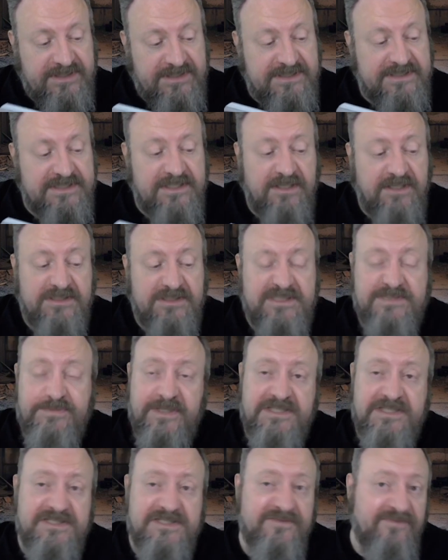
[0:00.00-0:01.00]
is not
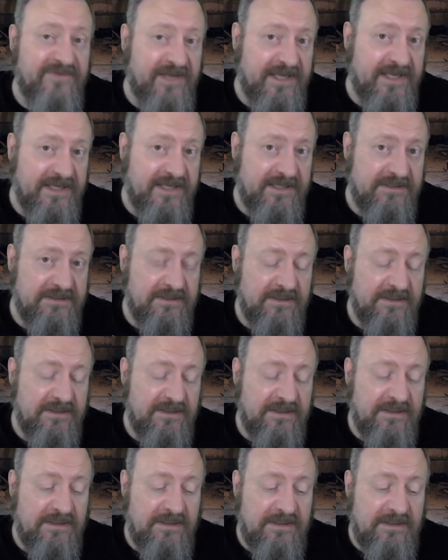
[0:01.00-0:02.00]
specified,
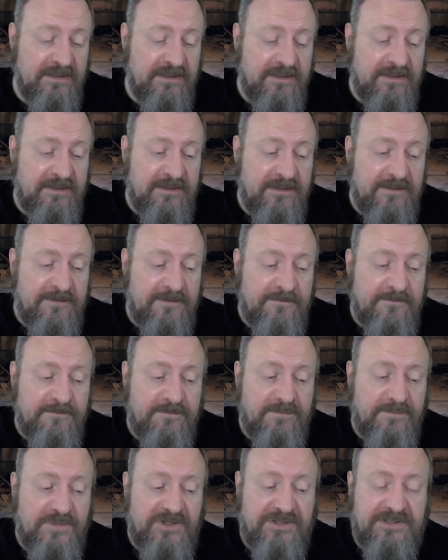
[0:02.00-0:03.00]

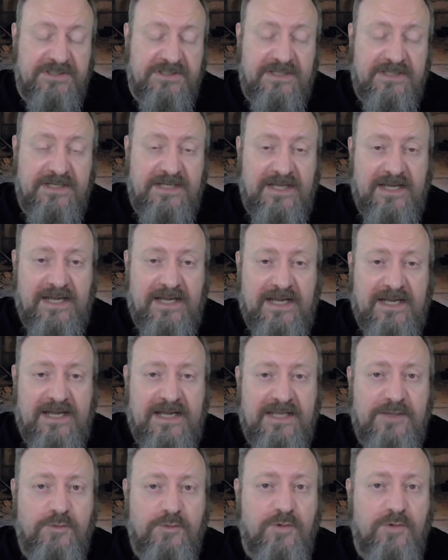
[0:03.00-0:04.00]
but
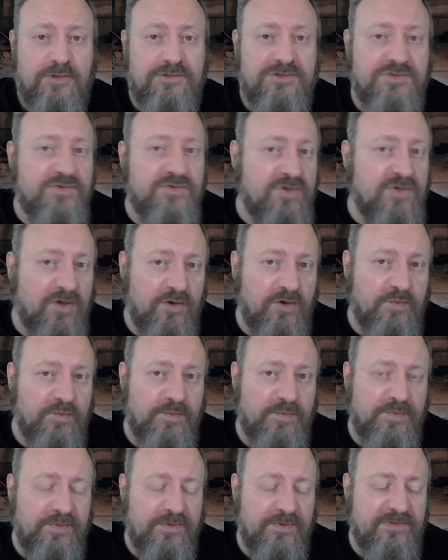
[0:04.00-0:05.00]
I want to
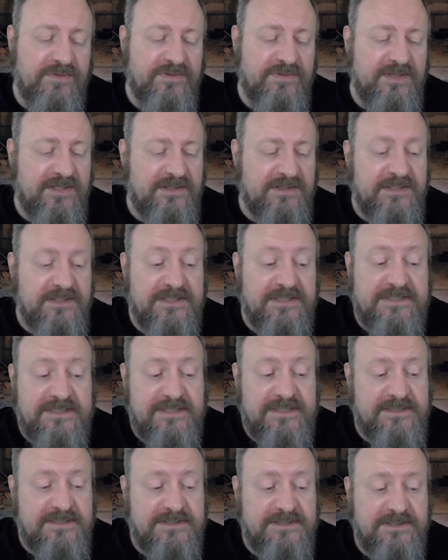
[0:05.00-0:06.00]
hope that this
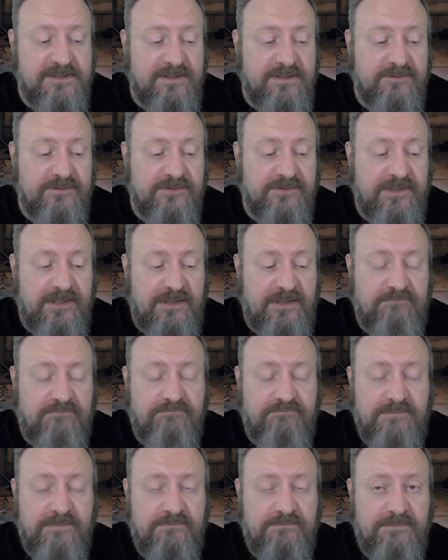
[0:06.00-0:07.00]
is on a
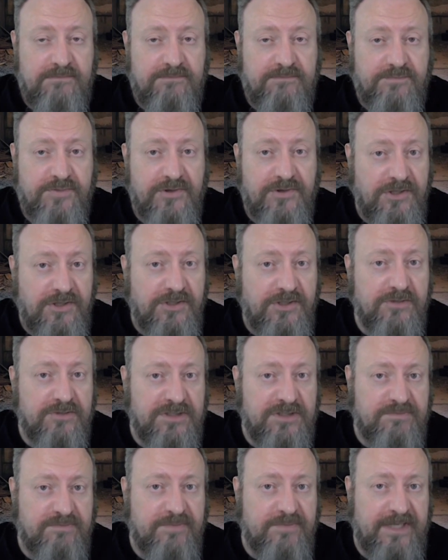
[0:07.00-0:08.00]
per
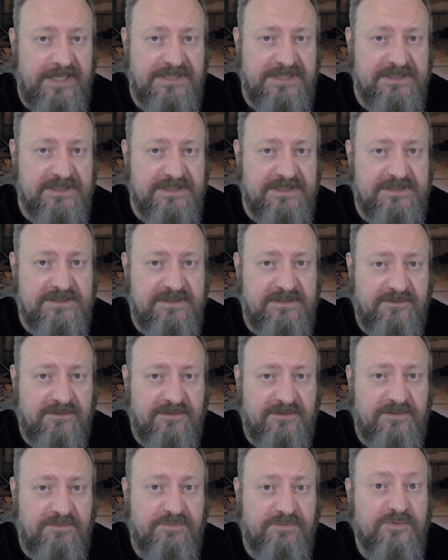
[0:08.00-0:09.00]
unit basis, not
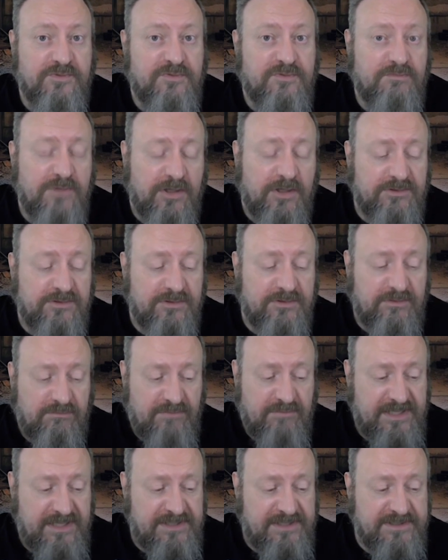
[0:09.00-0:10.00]
on a per model
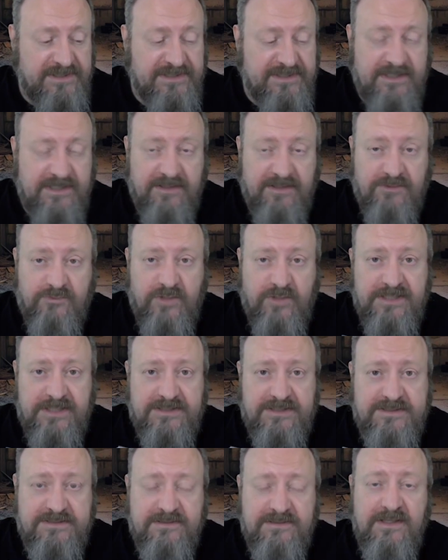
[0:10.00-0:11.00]
basis.
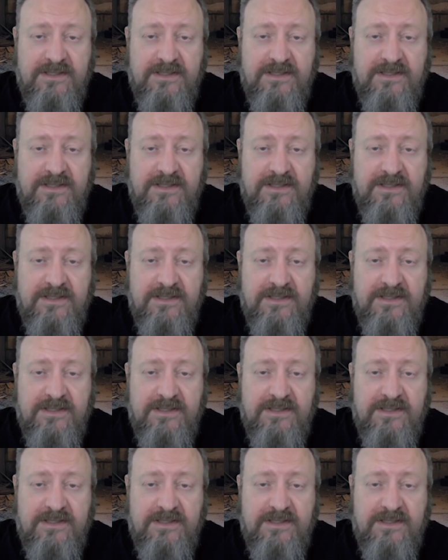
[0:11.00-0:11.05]
Otherwise,